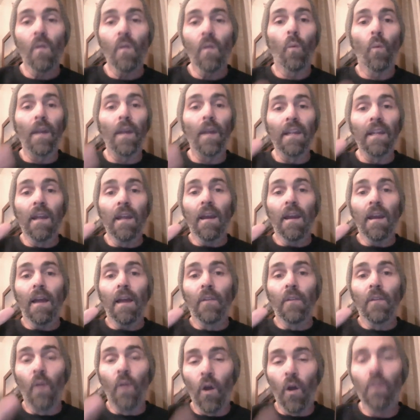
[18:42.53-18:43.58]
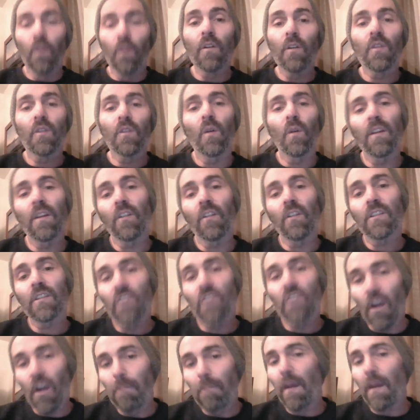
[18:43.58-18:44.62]
We know you're doing your
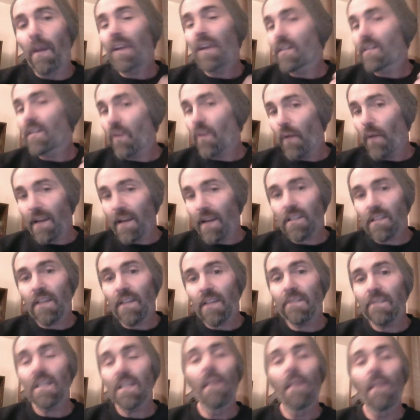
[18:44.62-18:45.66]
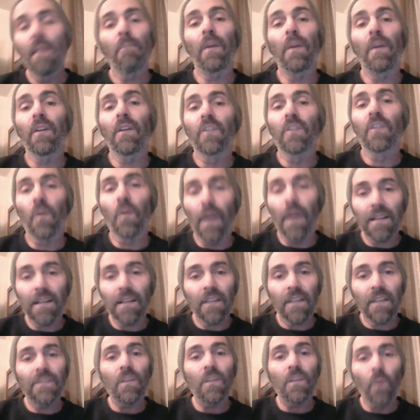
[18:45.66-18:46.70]
job by your directives, but your
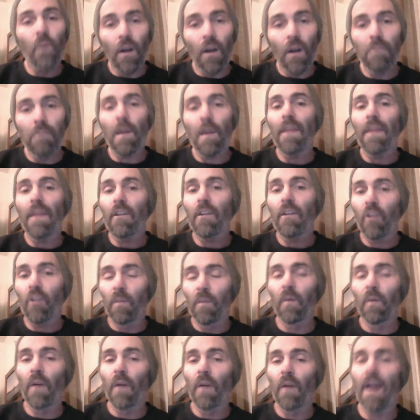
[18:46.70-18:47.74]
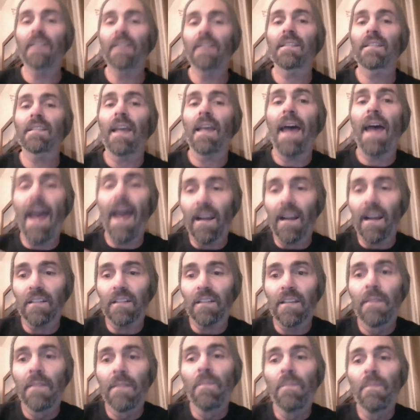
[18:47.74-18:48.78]
directives are wrong by the Human Rights
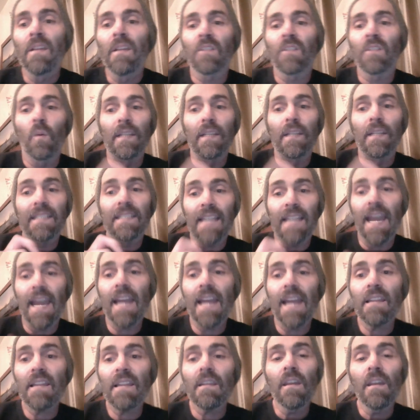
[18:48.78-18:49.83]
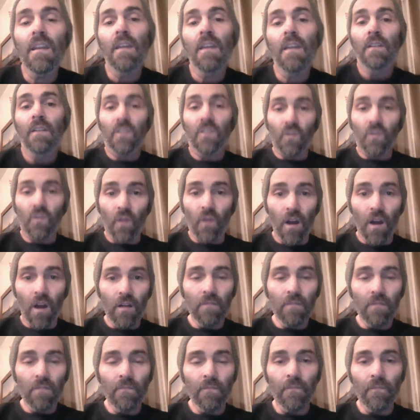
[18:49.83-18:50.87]
Act. So we stand strong.